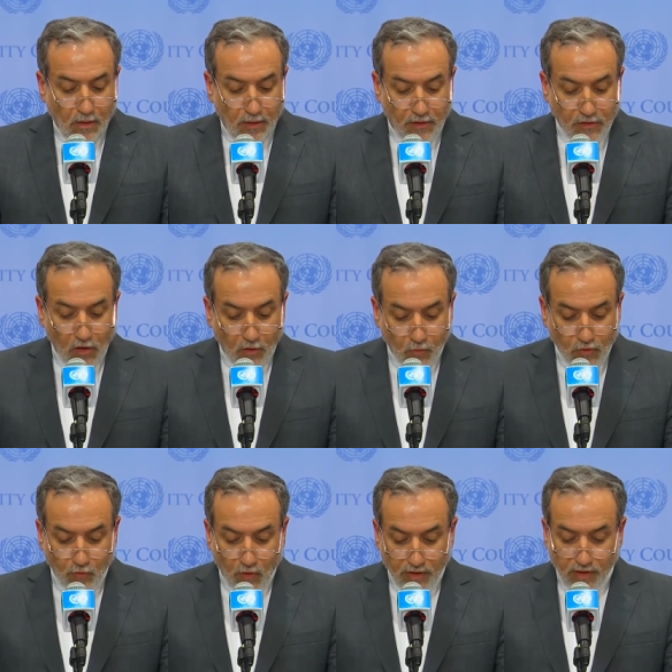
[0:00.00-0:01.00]
It is
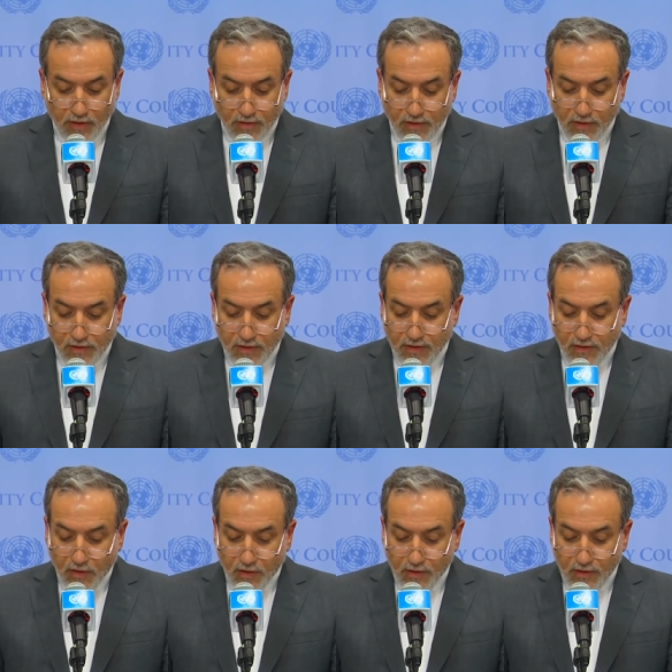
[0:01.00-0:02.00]
almost one year since
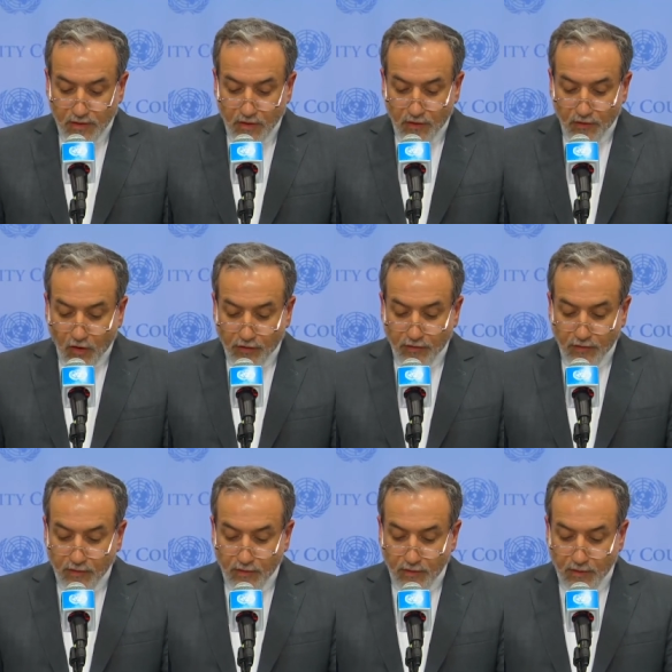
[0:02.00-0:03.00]
Israel is
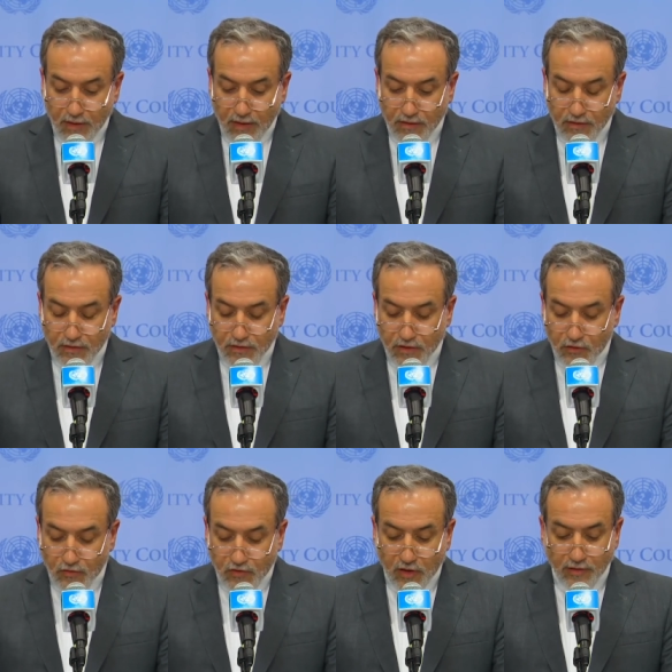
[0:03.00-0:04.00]
conducting its
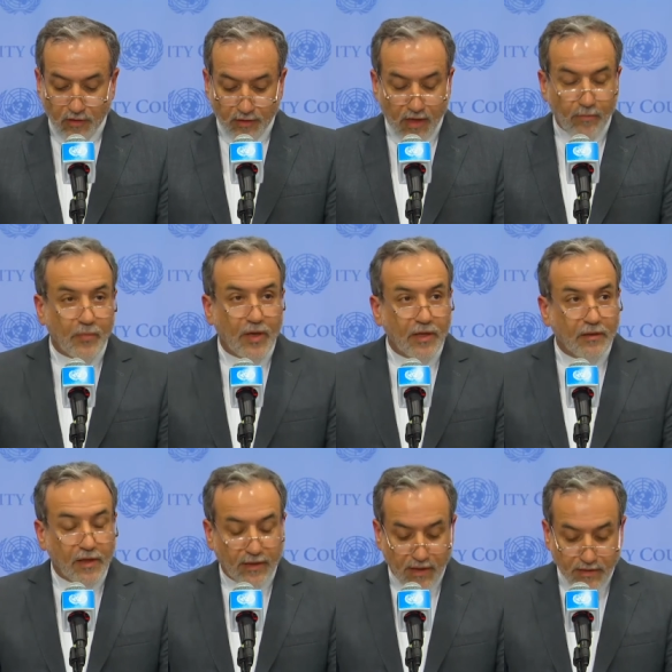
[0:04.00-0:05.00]
genocidal
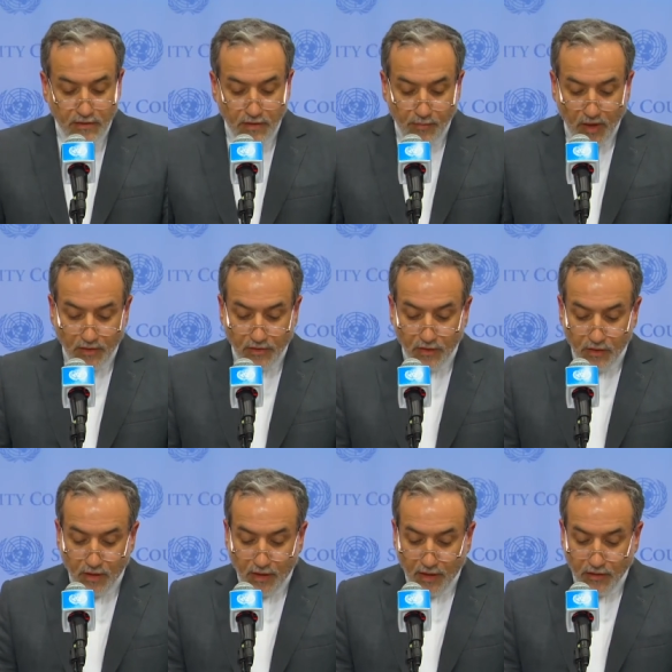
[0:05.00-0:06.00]
campaign against the
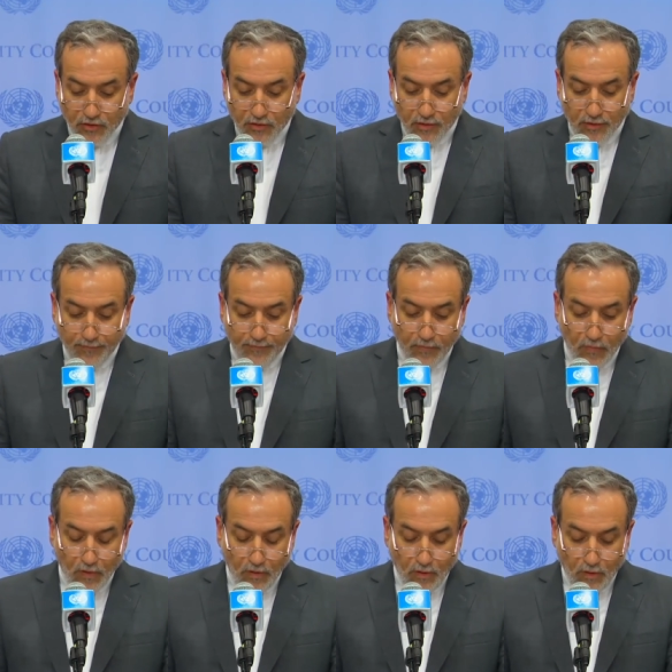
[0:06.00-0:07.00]
Palestinian nation.
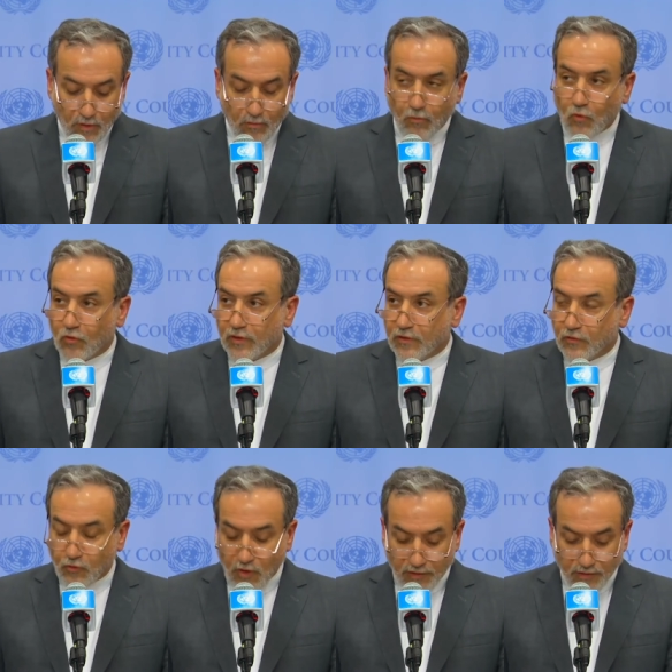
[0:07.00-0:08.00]
More than
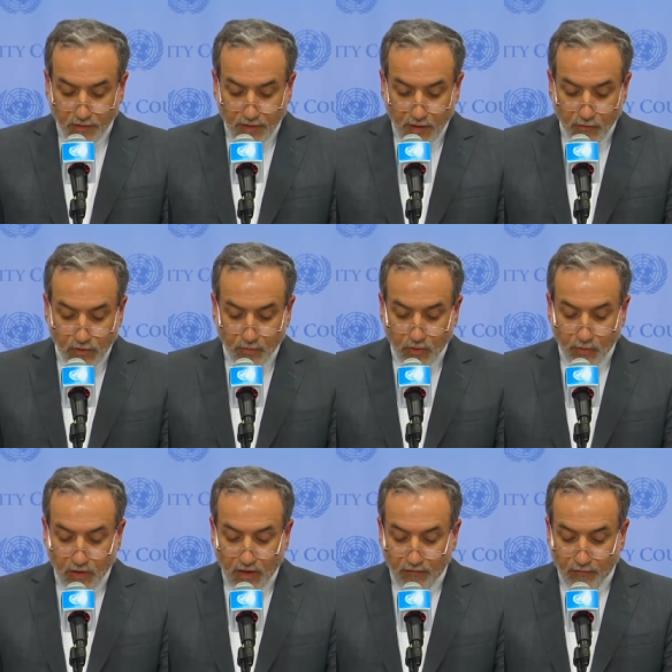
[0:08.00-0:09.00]
200,000
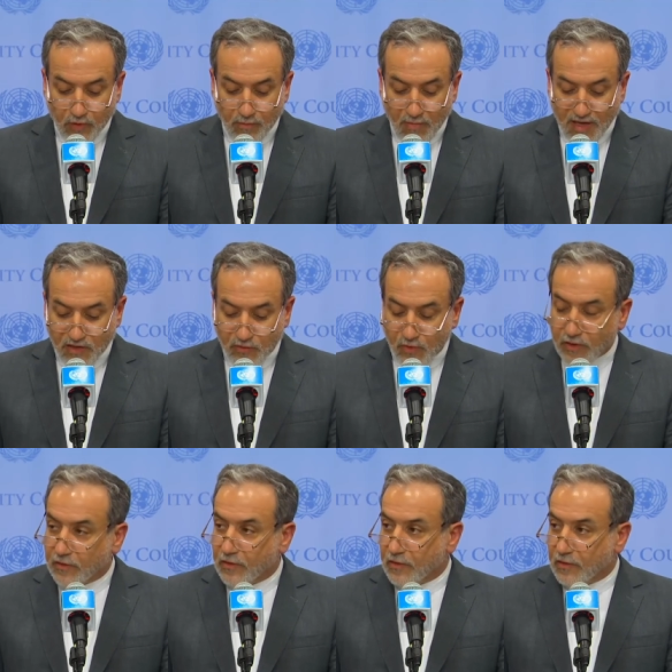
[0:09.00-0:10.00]
people have been mass
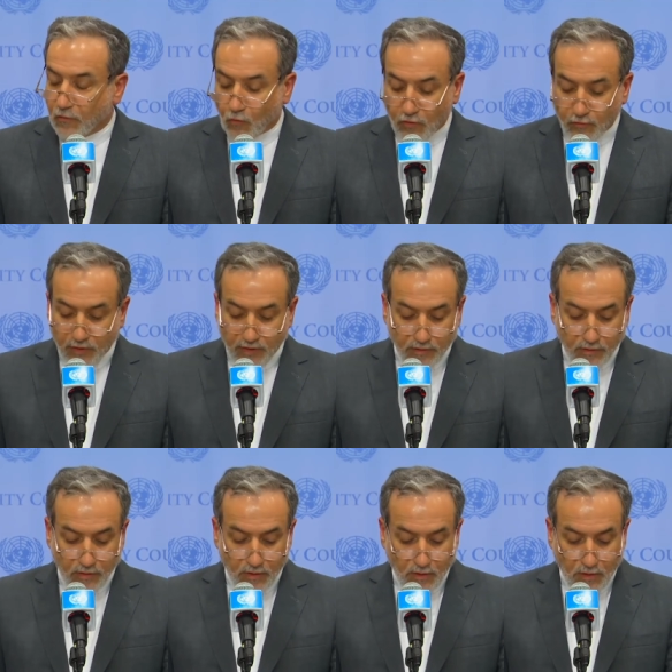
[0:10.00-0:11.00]
murdered, wounded,
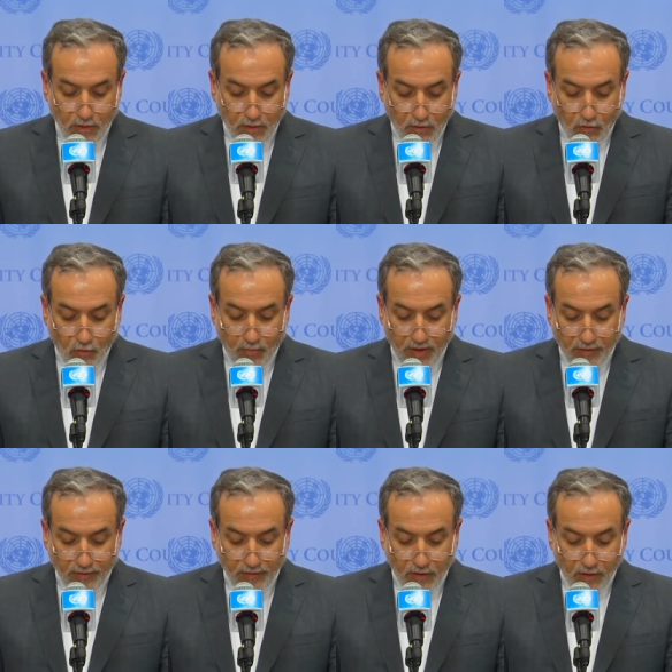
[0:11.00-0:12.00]
or
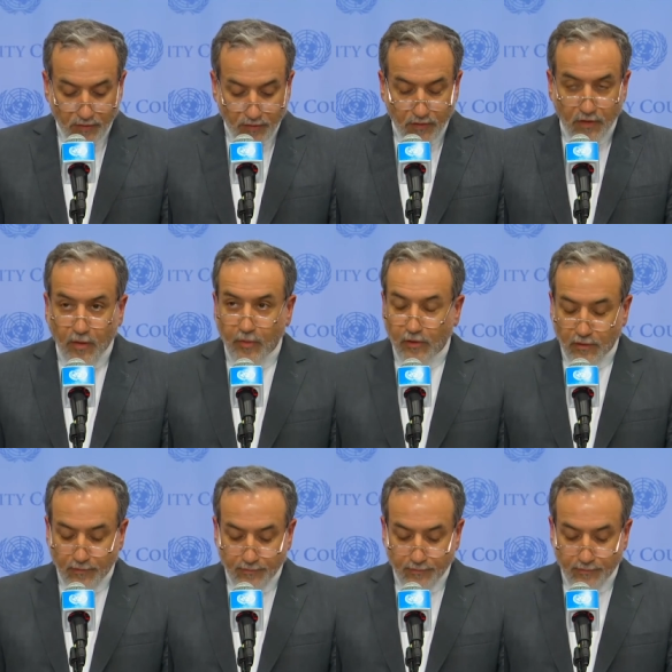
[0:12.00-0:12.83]
buried under the rubble.